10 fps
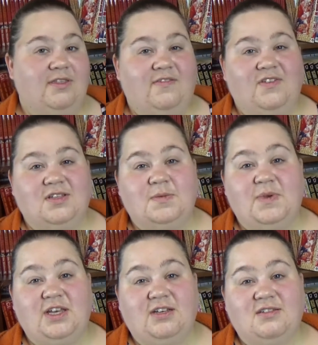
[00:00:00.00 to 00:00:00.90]
the Viz
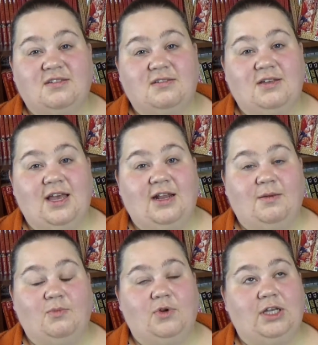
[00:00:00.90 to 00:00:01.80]
Bigs, and
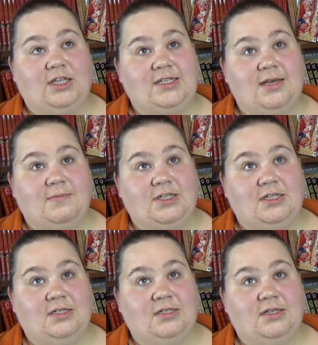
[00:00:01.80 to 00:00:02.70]
I'm really
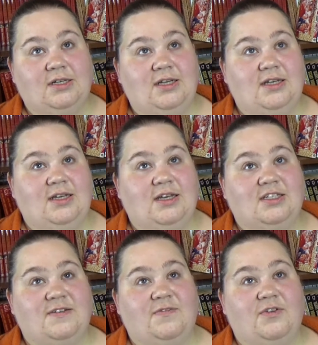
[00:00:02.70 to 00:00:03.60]
tempted,
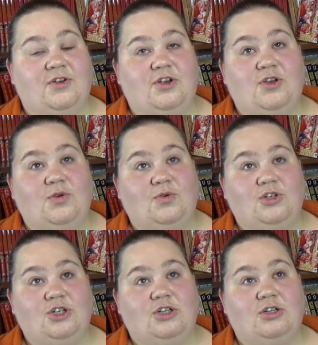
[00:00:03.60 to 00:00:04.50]
except for they're
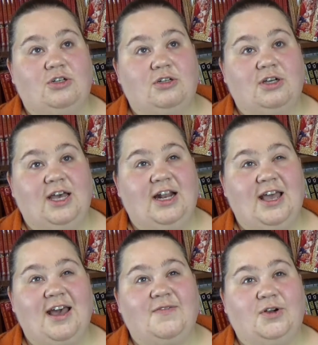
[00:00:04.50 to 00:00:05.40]
huge, and
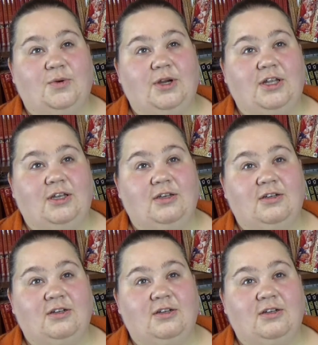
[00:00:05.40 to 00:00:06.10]
I have it already,